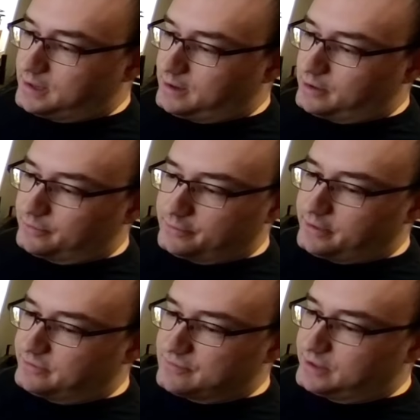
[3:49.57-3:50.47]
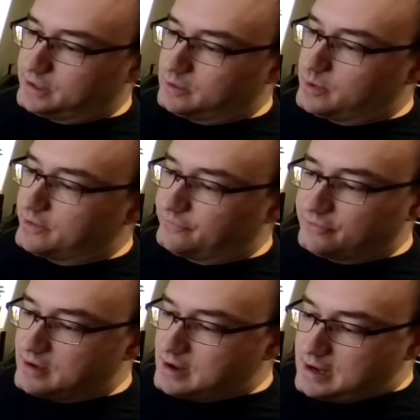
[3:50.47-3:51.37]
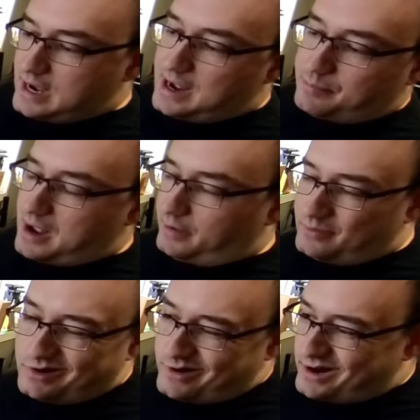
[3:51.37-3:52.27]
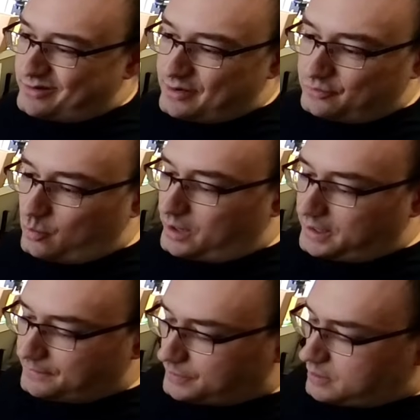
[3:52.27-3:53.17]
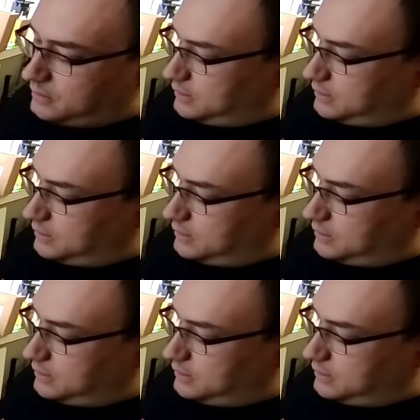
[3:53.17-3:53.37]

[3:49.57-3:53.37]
it near 37 kilowatts. I'd probably run right around 20.